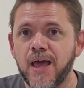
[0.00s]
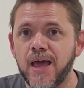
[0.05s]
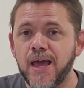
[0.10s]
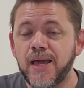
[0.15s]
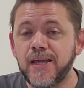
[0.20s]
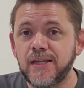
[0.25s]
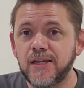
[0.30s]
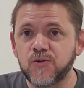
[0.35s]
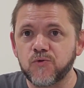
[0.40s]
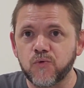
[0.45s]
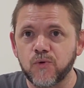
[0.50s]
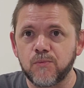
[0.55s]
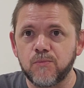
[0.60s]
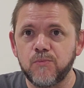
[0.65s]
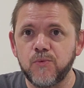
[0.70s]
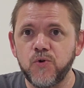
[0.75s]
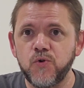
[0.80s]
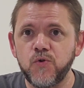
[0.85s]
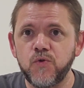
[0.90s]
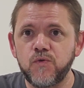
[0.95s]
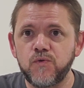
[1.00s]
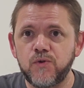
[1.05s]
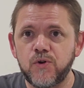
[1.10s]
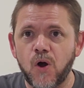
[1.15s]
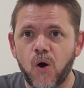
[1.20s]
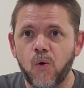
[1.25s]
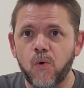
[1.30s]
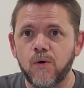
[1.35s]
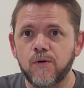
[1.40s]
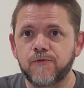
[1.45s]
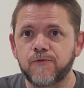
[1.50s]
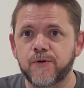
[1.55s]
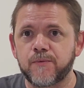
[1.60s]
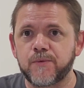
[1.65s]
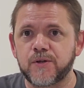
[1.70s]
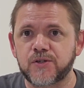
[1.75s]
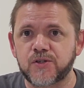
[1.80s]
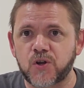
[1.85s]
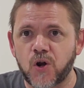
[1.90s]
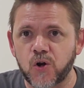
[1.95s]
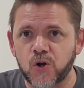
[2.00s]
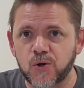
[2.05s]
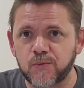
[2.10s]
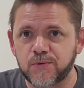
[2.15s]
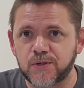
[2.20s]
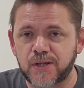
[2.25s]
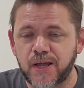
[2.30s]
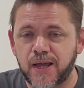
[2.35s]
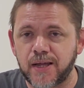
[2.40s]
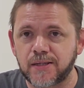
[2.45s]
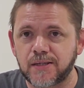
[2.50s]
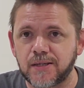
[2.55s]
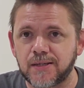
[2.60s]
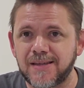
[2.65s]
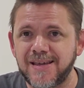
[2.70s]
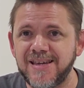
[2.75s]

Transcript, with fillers: He didn't remove Noah from the circumstances.